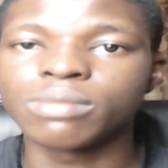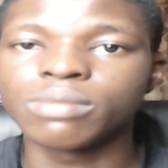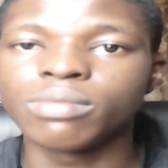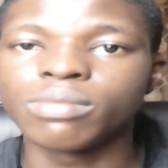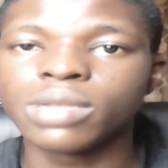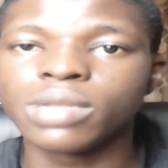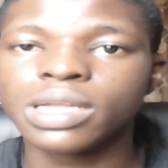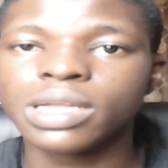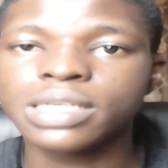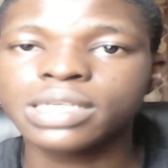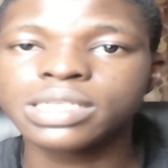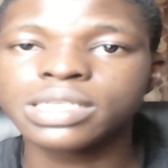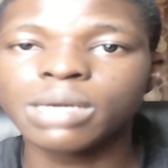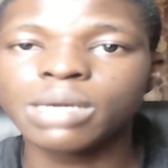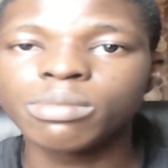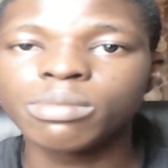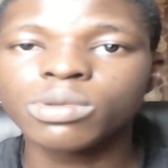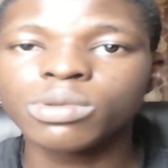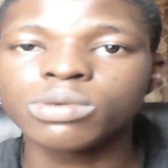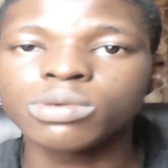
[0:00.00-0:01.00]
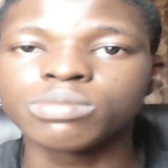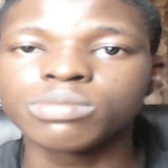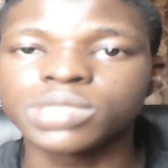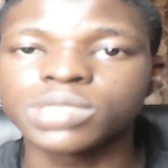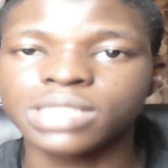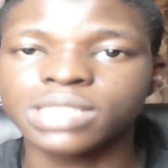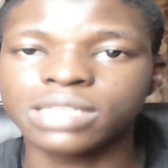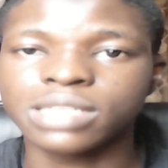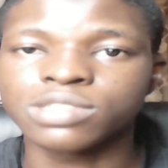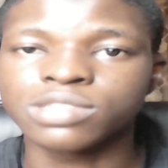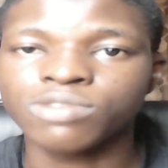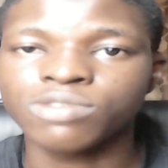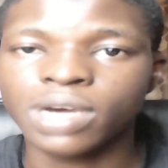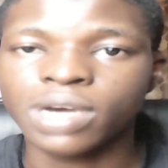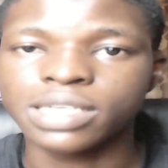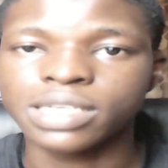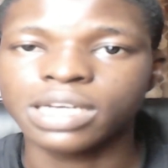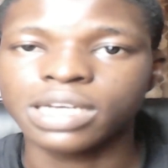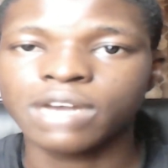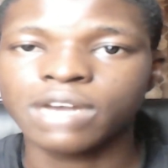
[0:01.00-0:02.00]
Let them be
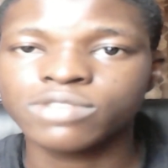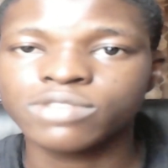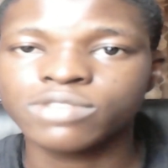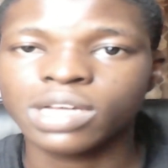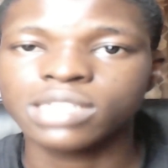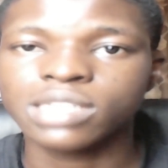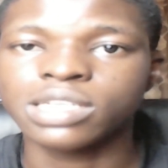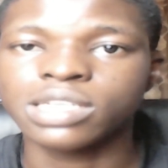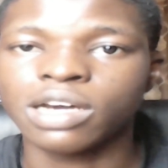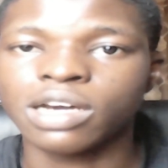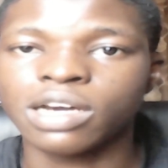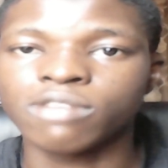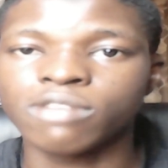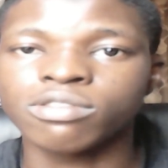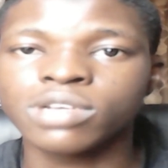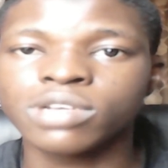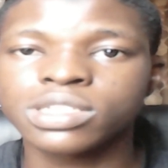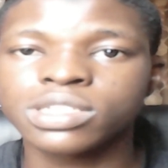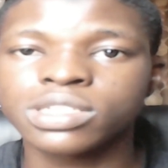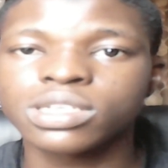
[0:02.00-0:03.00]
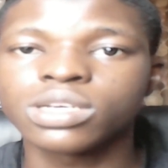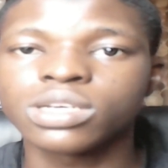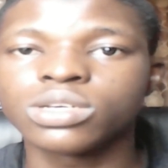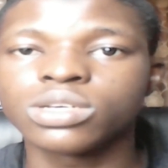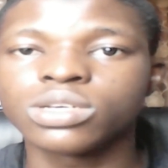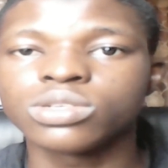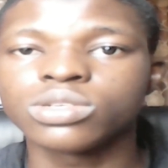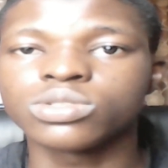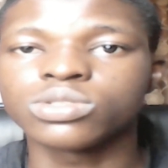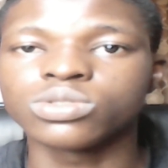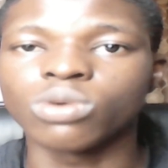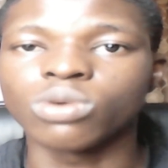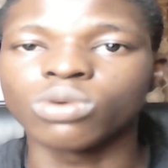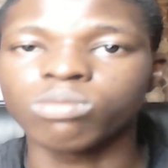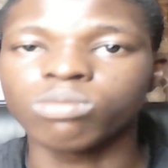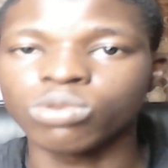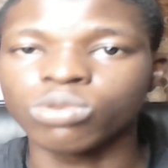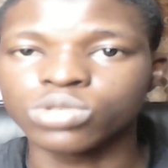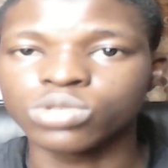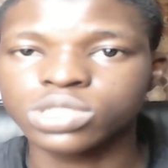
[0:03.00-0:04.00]
satisfied after they have read your
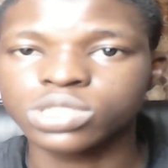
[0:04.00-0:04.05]
post.